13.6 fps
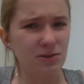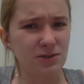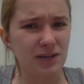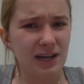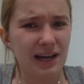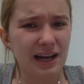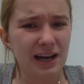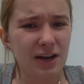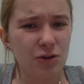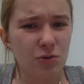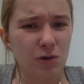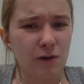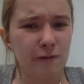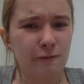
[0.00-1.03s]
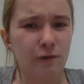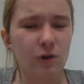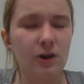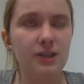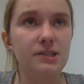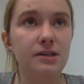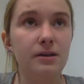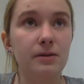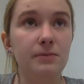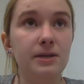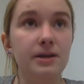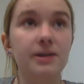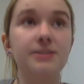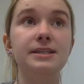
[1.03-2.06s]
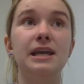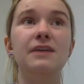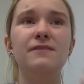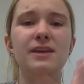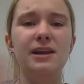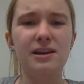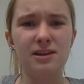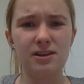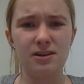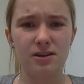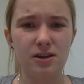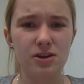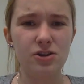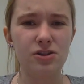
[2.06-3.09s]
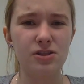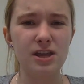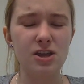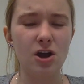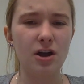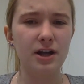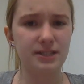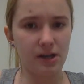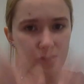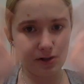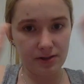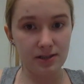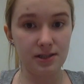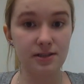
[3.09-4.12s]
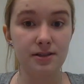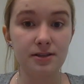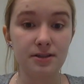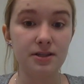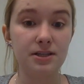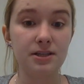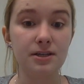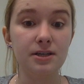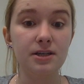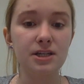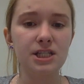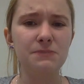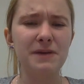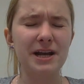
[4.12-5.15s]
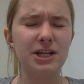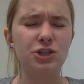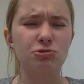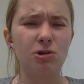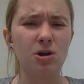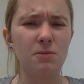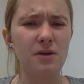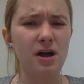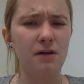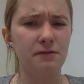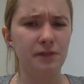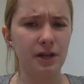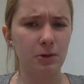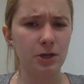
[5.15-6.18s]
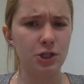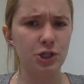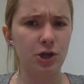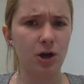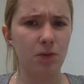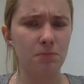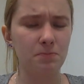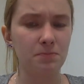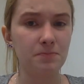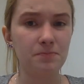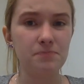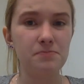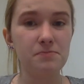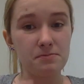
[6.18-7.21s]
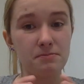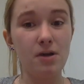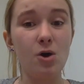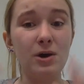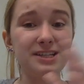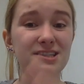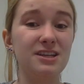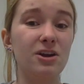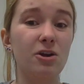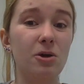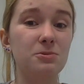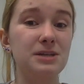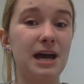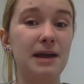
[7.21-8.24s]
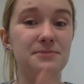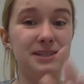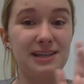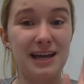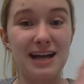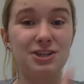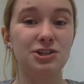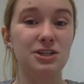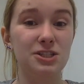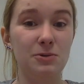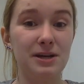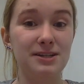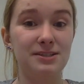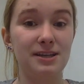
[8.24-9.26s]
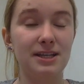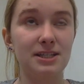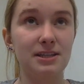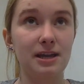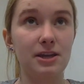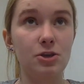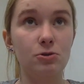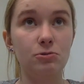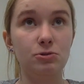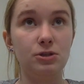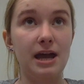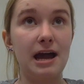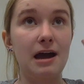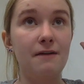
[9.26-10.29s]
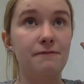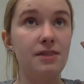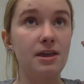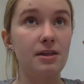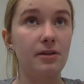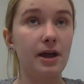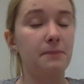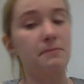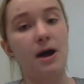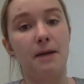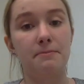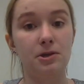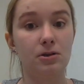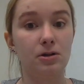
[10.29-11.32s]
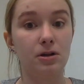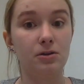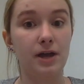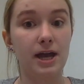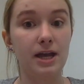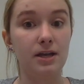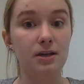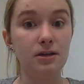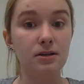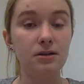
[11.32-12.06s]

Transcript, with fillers: there's any other word for it too, because even in the young adult spectrum of literature, moe stereotypes actually do exist. Like you have the like popular like